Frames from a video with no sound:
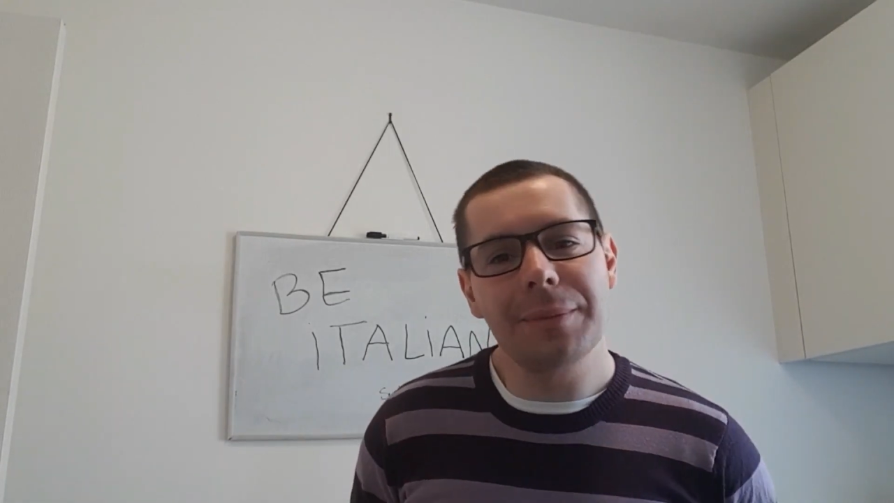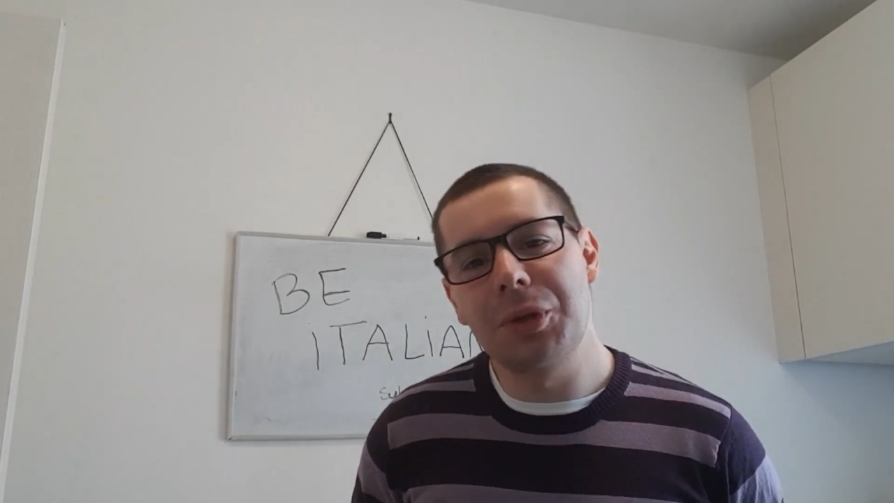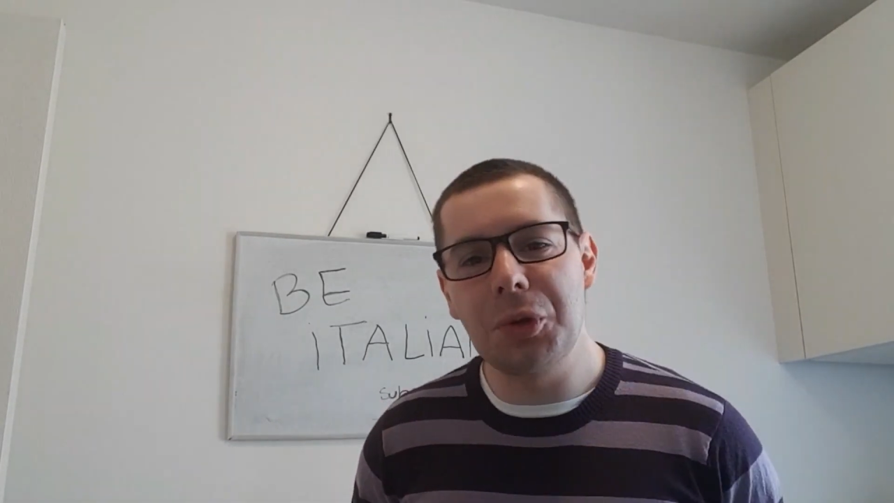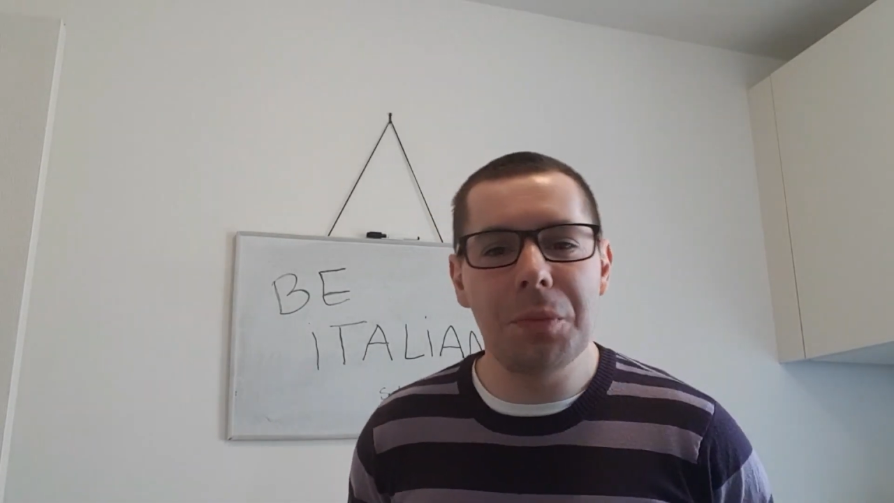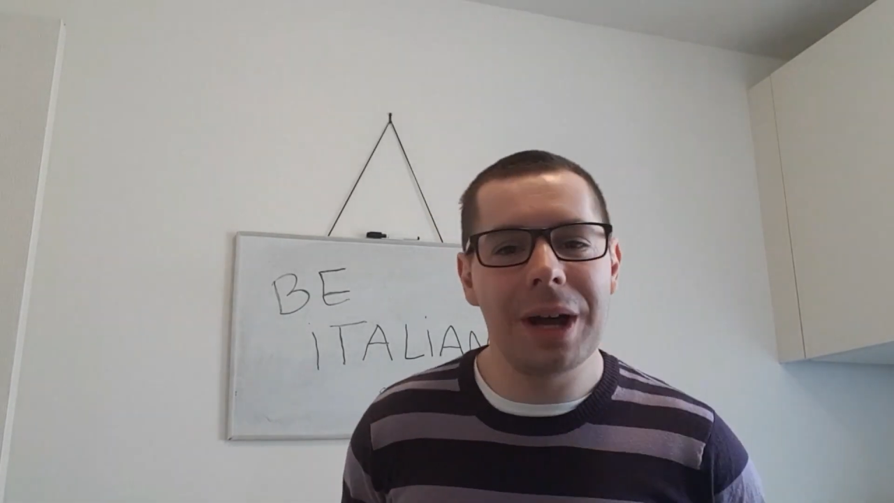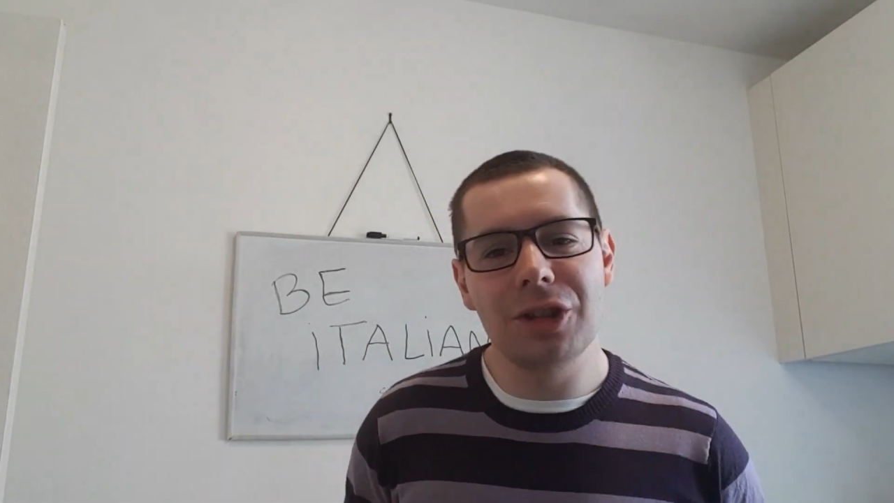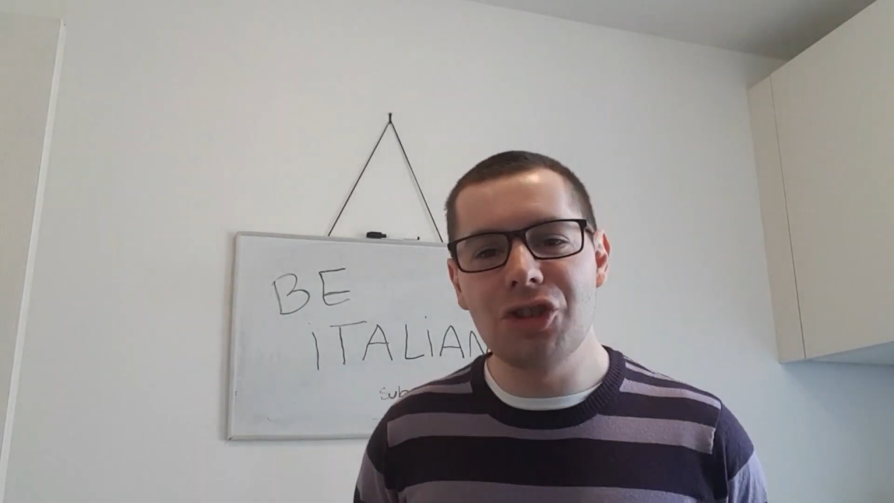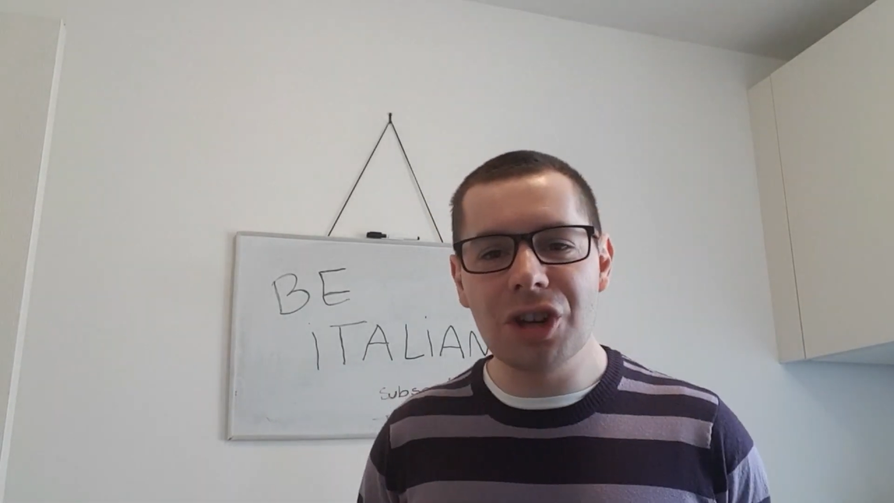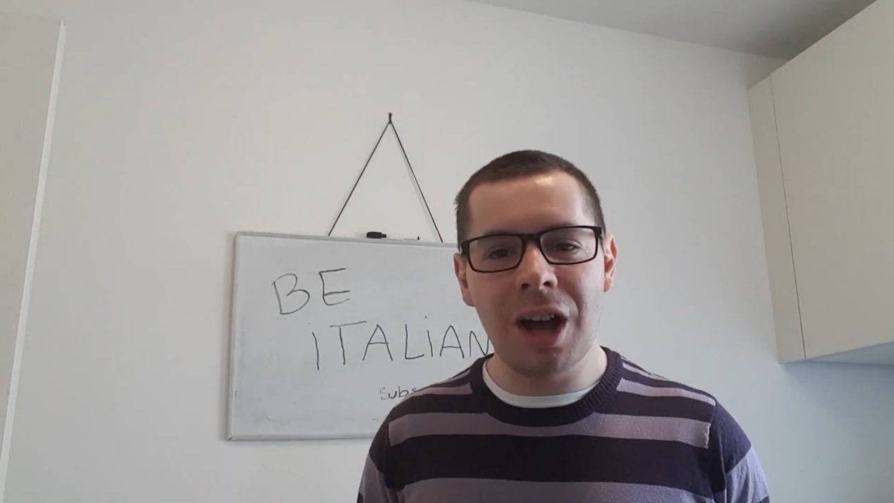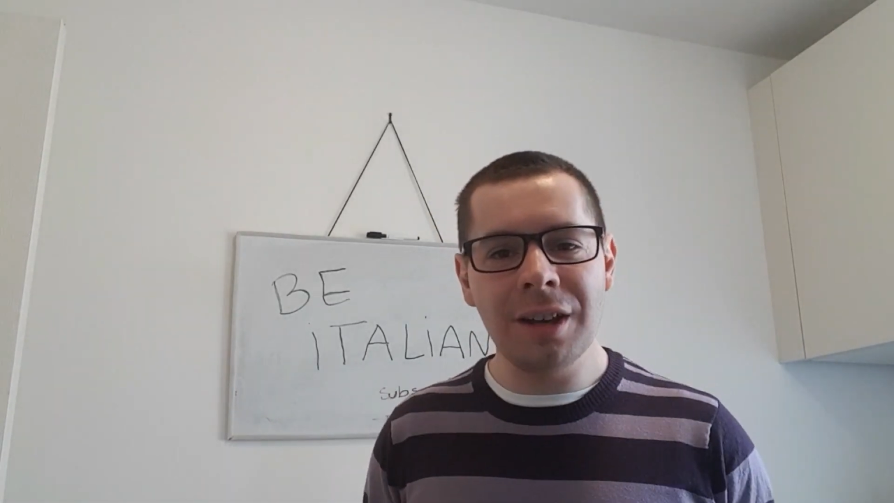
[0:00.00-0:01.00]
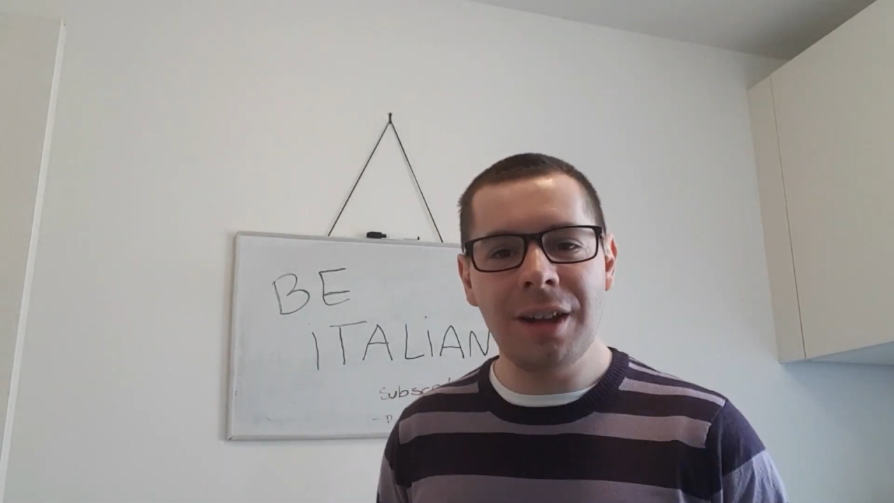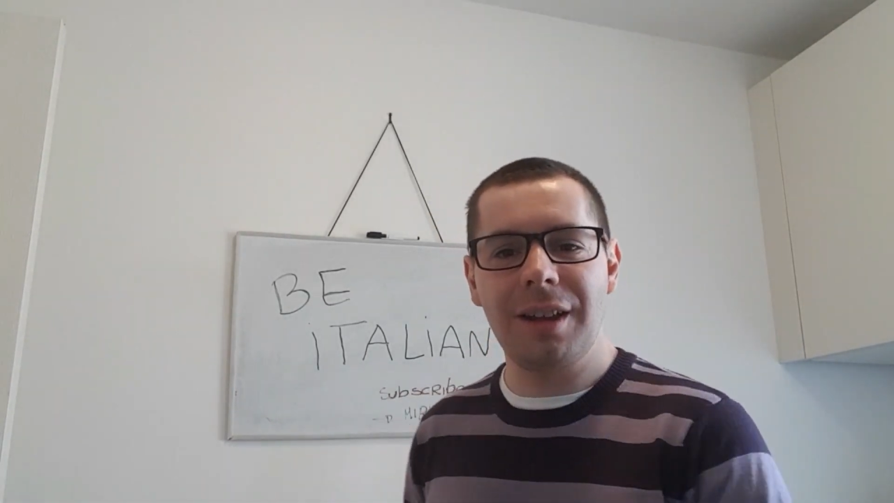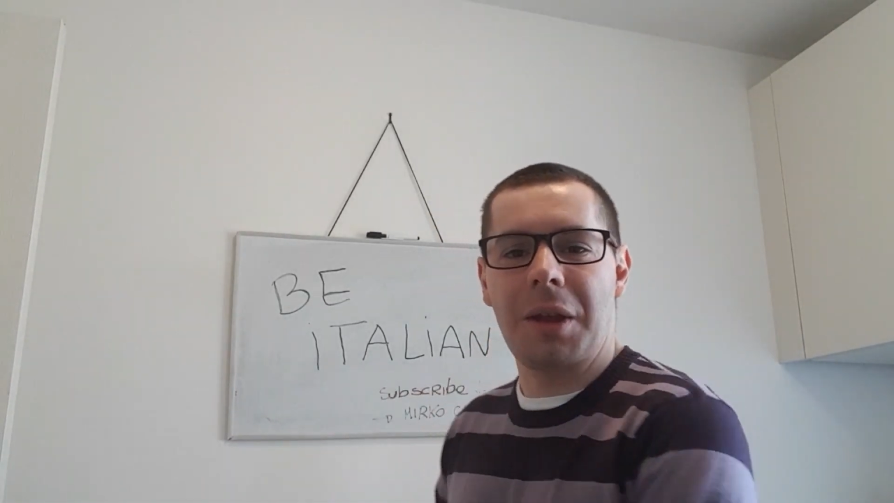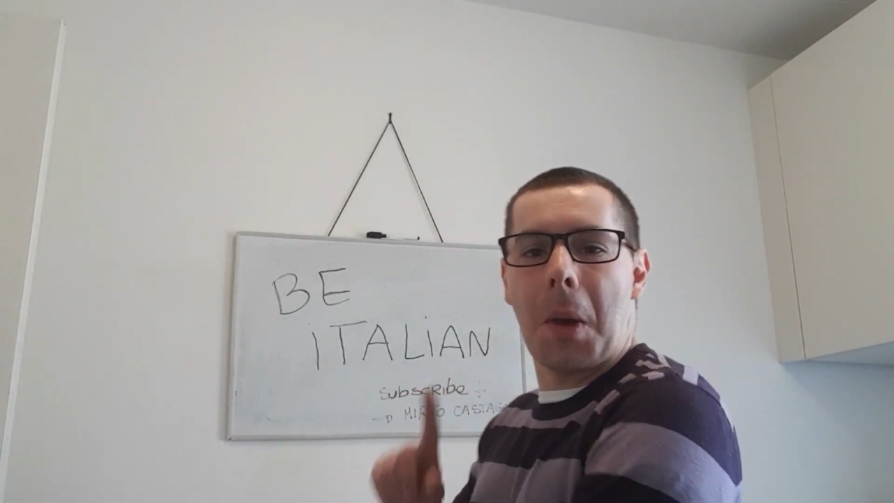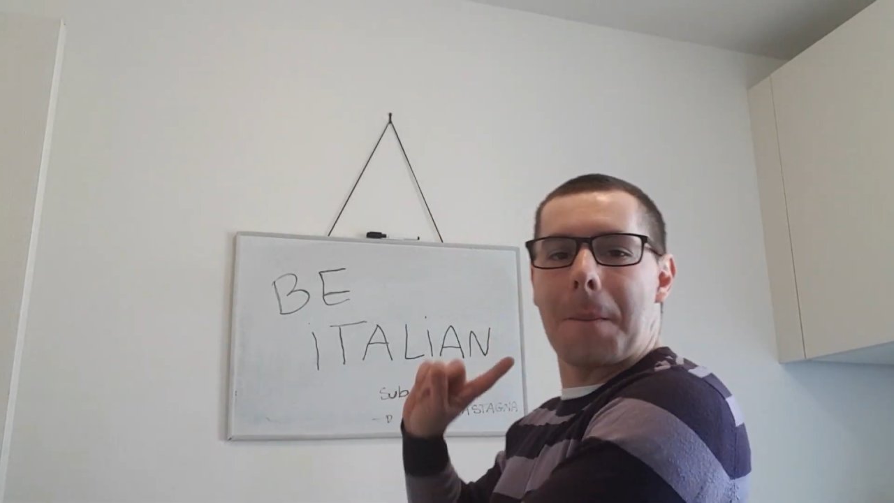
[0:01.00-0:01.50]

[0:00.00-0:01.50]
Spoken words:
to my channel,